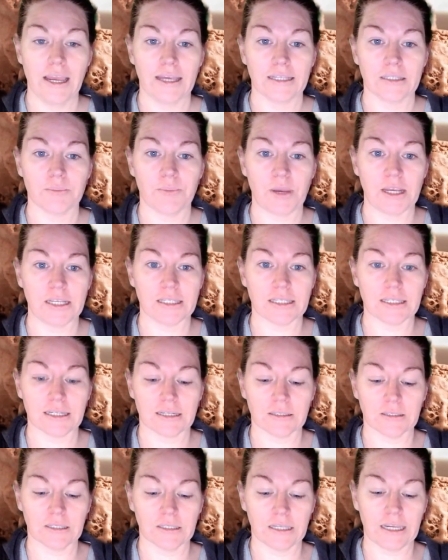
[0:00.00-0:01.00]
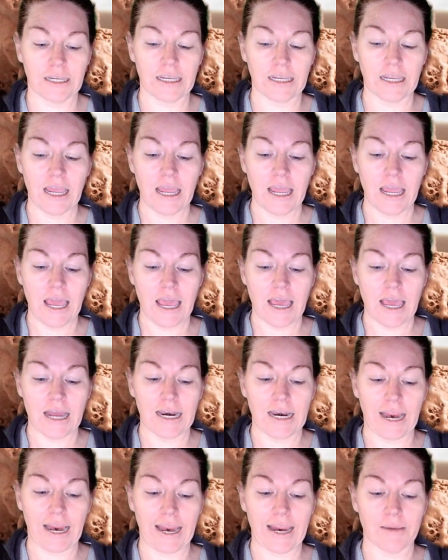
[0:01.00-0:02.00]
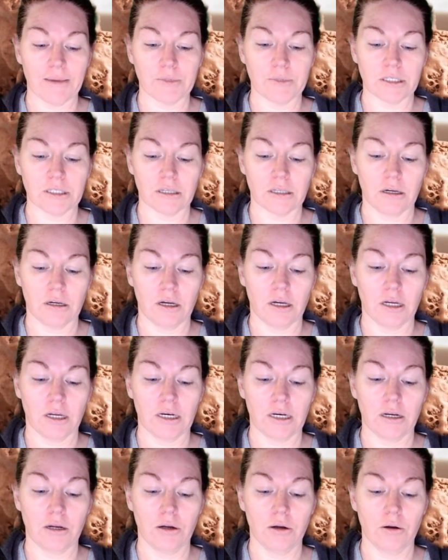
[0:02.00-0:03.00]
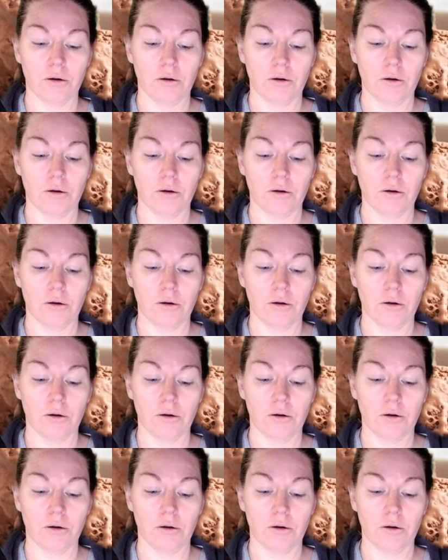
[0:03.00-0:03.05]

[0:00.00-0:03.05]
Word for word: It's basically an Amazon